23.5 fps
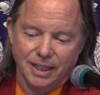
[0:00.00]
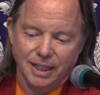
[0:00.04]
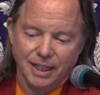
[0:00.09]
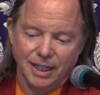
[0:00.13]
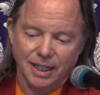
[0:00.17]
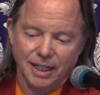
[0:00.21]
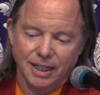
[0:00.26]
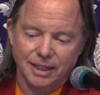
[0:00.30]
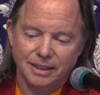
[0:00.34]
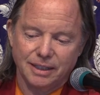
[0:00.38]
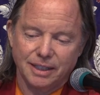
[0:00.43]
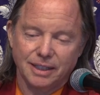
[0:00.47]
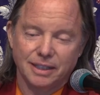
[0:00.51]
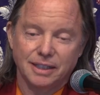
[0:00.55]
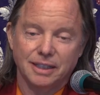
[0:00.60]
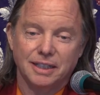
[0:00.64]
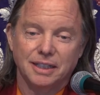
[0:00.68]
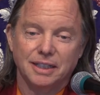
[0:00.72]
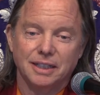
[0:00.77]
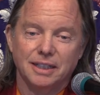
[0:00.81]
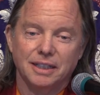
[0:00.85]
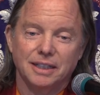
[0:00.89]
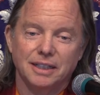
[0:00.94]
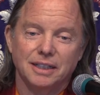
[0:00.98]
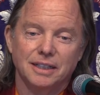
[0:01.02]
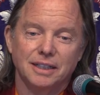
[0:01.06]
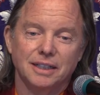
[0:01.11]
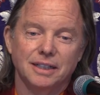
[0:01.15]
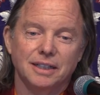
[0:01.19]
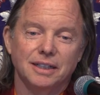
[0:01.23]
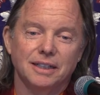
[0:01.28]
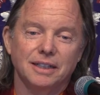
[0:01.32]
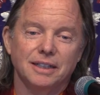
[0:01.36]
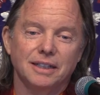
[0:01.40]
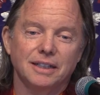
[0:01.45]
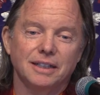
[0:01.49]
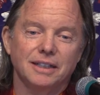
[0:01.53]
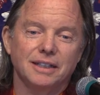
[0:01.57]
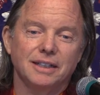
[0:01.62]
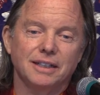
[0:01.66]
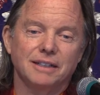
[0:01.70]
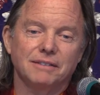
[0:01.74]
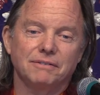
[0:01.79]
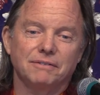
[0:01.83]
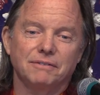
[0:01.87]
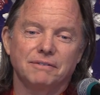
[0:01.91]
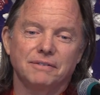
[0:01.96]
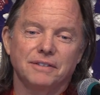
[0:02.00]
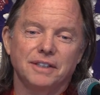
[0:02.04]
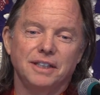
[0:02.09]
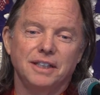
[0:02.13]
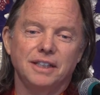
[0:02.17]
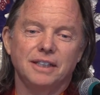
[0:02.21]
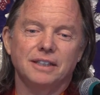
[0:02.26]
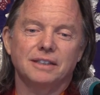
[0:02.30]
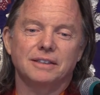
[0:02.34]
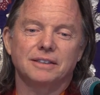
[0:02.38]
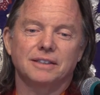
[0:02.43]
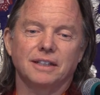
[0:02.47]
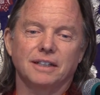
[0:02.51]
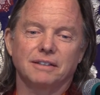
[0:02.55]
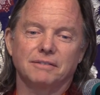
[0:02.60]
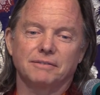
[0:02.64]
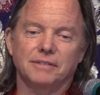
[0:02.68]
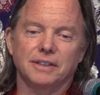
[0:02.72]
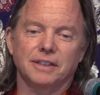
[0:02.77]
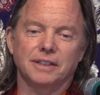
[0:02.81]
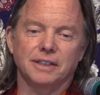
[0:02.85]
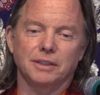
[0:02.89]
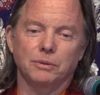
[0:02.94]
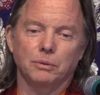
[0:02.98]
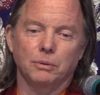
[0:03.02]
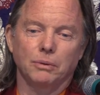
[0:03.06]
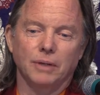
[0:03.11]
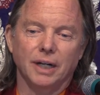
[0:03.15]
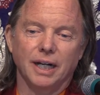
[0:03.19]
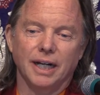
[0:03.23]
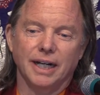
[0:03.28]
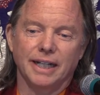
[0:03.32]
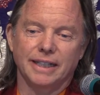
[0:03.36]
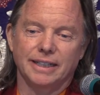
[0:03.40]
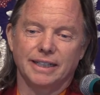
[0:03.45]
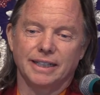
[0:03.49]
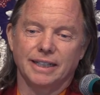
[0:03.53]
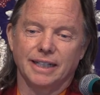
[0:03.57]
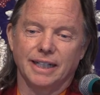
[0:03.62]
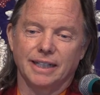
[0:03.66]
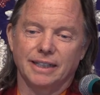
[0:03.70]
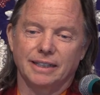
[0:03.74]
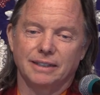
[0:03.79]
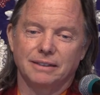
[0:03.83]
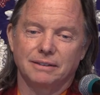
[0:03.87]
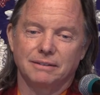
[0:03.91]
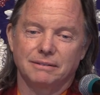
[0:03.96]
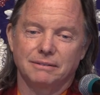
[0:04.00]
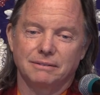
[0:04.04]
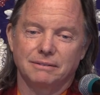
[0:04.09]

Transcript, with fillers: And their, their heels are very wide, like